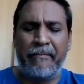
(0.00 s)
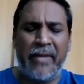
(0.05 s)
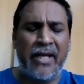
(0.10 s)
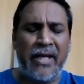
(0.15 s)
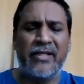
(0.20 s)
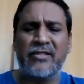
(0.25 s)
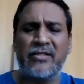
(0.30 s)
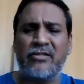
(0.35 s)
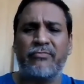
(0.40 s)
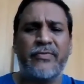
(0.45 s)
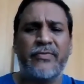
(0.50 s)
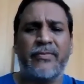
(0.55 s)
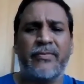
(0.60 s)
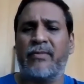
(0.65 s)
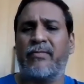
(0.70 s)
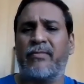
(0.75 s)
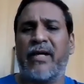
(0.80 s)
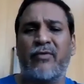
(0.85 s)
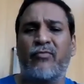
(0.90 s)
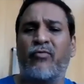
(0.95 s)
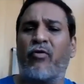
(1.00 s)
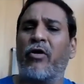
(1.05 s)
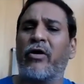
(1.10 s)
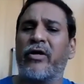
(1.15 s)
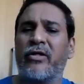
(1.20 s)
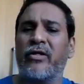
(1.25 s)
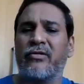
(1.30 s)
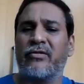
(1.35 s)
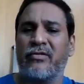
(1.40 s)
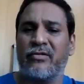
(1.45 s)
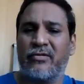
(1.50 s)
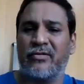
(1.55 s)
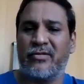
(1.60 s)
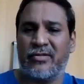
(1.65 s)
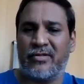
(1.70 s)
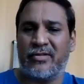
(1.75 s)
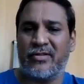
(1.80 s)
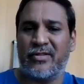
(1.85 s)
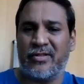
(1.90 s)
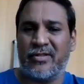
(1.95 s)
millions of people might walk into
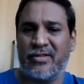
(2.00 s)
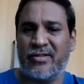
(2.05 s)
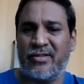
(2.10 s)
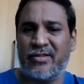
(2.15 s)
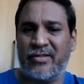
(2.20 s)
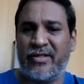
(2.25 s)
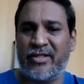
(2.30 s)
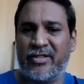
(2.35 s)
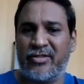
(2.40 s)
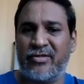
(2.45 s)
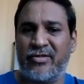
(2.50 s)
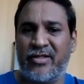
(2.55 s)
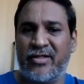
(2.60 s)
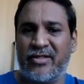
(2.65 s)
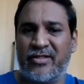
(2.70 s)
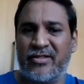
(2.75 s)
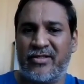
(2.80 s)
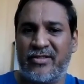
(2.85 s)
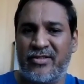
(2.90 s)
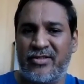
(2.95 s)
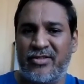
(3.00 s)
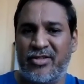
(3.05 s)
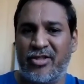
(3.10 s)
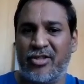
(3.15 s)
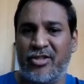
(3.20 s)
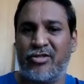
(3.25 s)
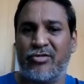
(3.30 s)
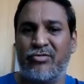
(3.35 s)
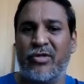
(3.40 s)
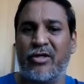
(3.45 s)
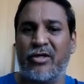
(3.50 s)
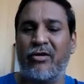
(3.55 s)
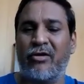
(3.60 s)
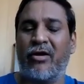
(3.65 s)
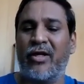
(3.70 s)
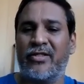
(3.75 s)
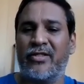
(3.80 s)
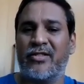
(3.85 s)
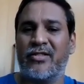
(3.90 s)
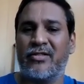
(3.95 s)
your restaurants just to
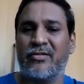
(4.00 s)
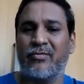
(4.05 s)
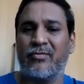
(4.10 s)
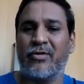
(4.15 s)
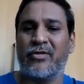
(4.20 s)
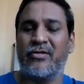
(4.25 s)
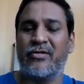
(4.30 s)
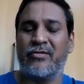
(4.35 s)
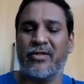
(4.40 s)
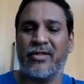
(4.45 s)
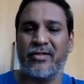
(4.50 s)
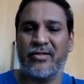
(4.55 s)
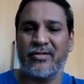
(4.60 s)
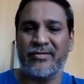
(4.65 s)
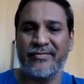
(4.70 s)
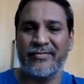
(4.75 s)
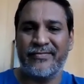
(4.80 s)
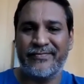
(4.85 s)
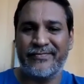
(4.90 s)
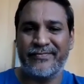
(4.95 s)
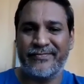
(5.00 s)
acknowledge what you did.